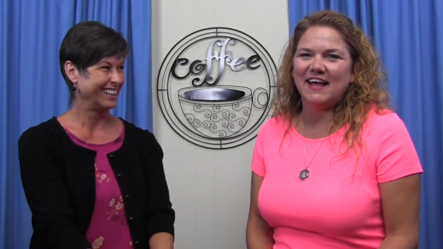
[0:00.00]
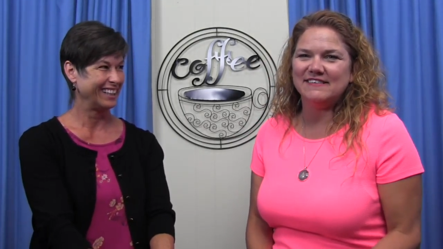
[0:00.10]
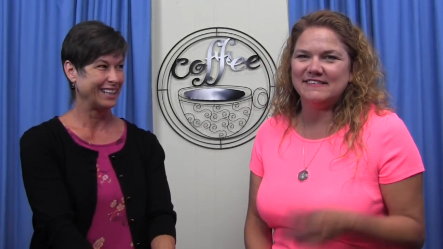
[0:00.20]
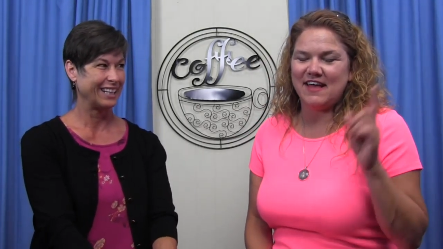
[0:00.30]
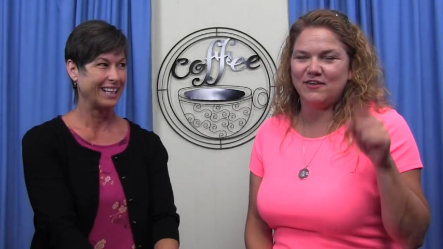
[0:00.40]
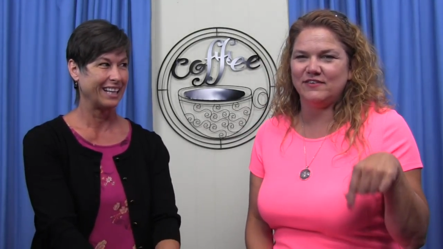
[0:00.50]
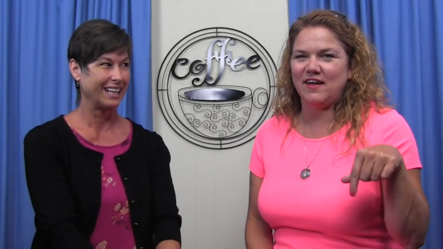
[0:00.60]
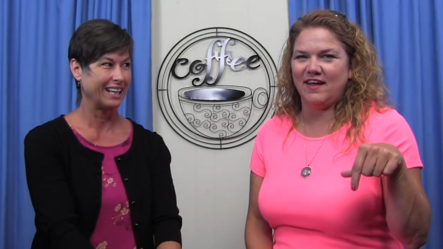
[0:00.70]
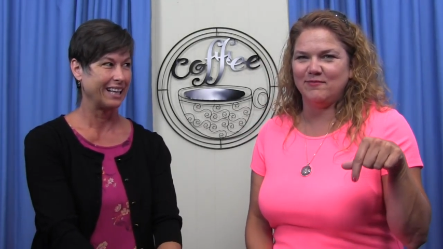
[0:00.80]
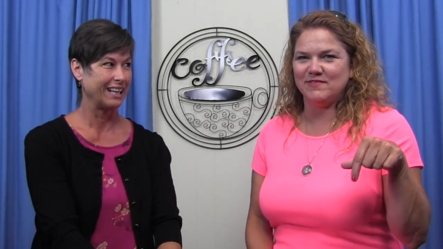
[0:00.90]
Speaker 1: has down
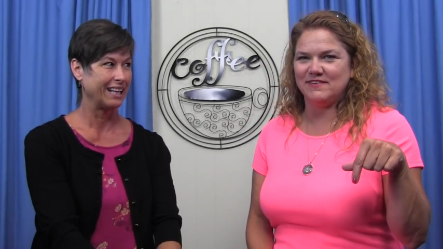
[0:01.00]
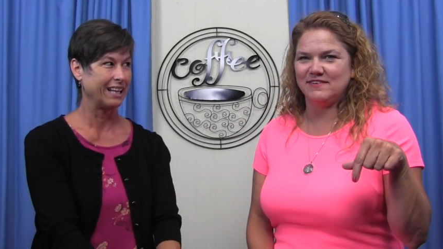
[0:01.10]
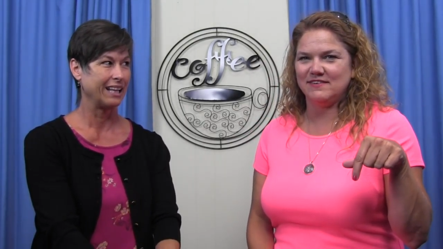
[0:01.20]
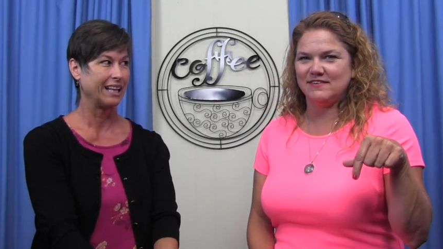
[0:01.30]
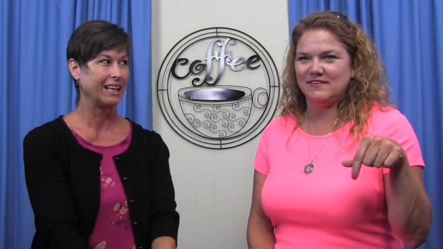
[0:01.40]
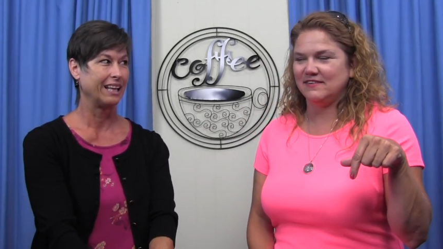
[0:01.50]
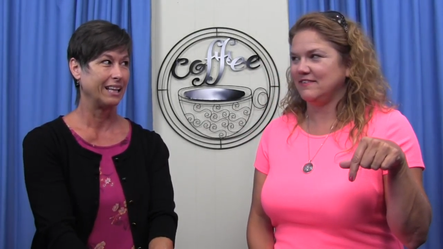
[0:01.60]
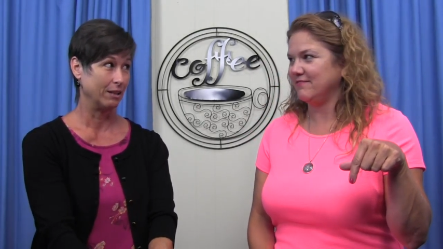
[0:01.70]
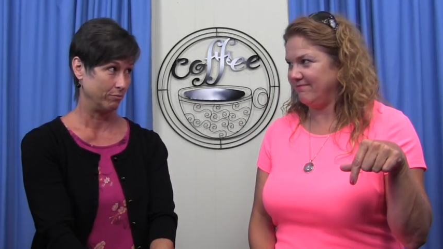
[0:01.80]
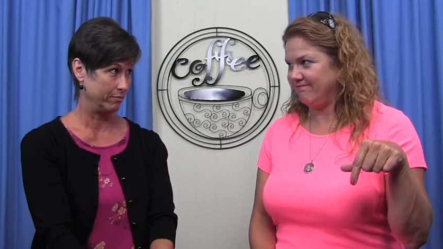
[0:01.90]
times.
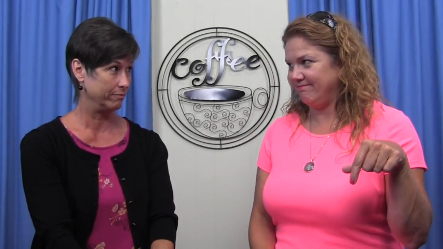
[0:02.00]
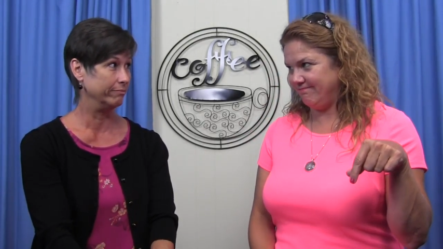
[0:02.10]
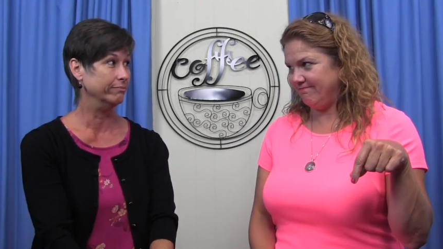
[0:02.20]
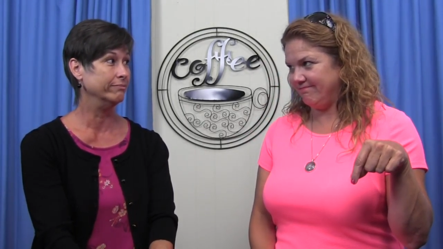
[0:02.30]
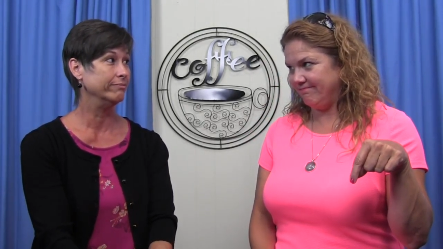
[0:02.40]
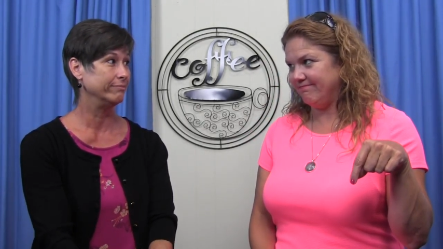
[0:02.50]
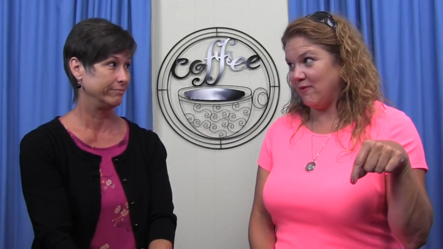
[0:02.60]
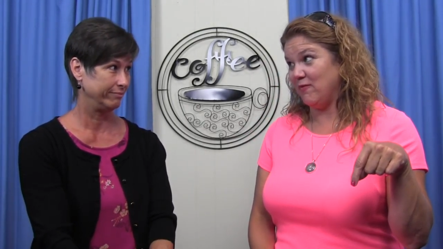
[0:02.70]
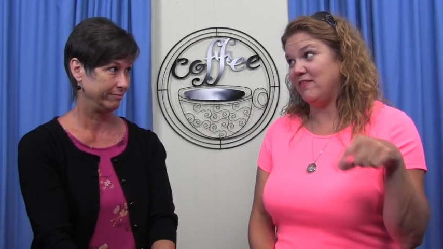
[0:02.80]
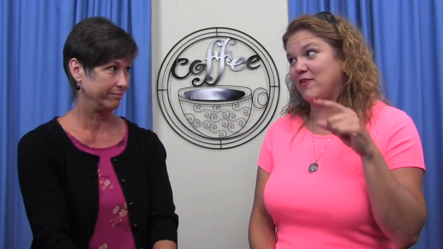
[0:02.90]
And
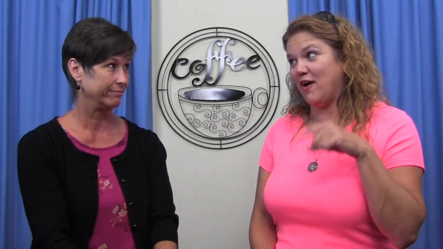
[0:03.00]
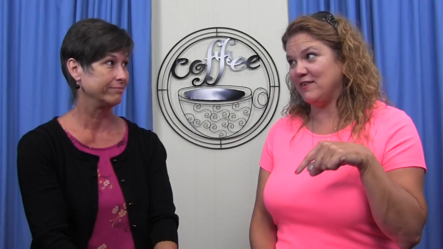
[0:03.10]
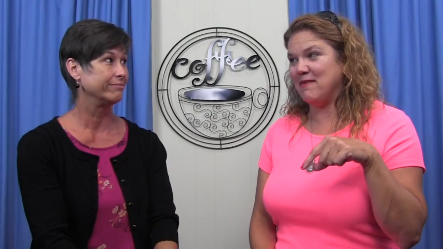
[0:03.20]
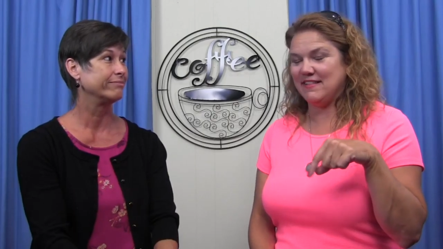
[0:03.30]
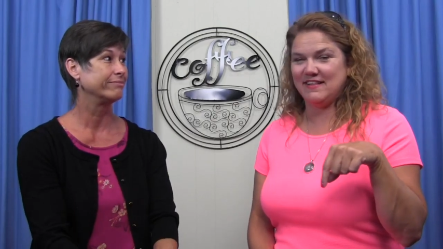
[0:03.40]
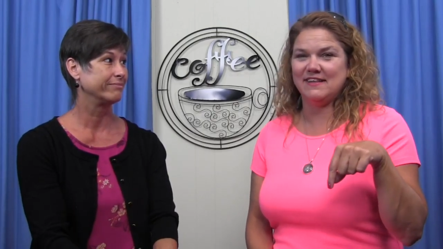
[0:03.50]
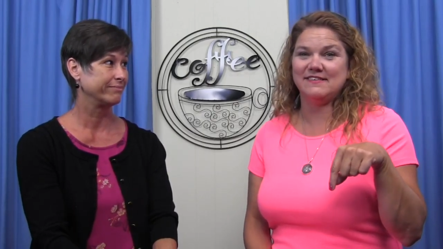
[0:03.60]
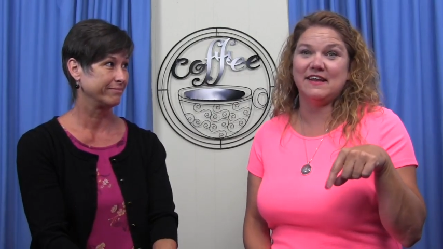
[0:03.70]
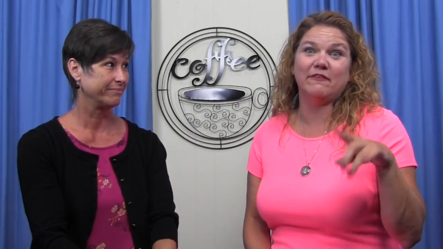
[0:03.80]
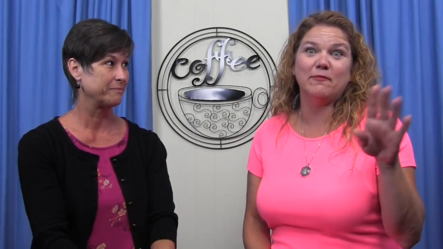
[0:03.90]
we've talked about
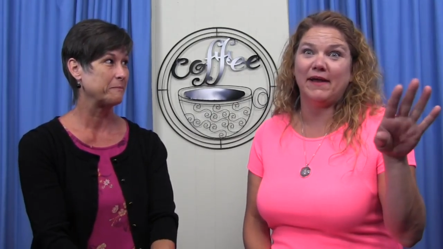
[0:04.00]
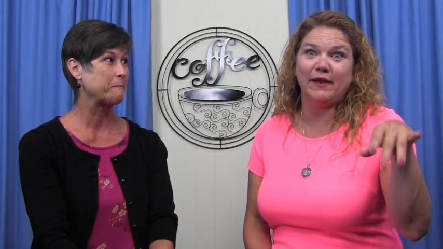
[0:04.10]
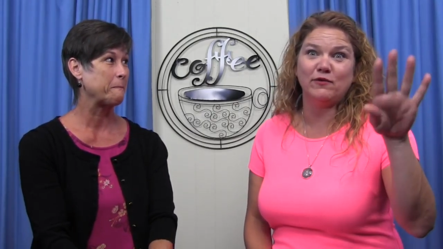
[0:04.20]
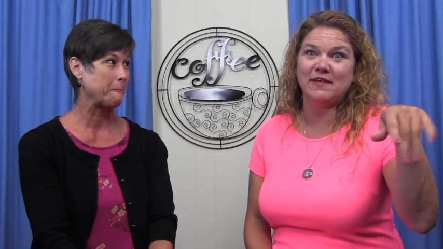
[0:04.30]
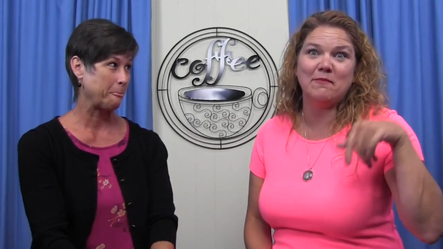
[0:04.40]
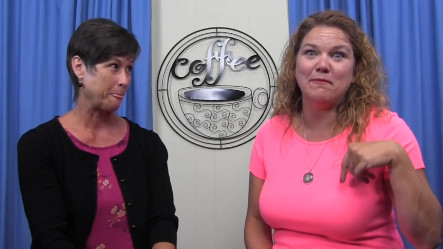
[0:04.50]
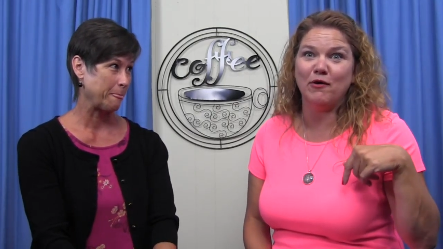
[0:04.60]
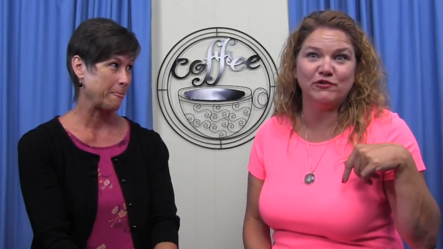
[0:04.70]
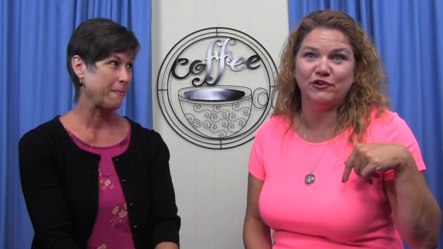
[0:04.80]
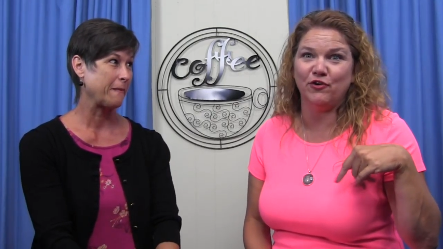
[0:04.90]
this, and everybody knows I'm
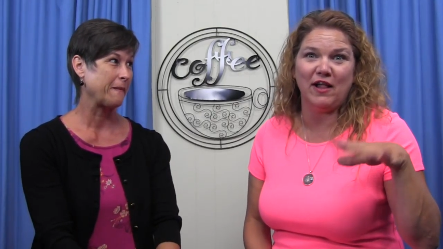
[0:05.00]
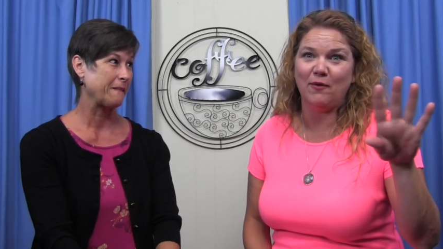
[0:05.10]
emotional.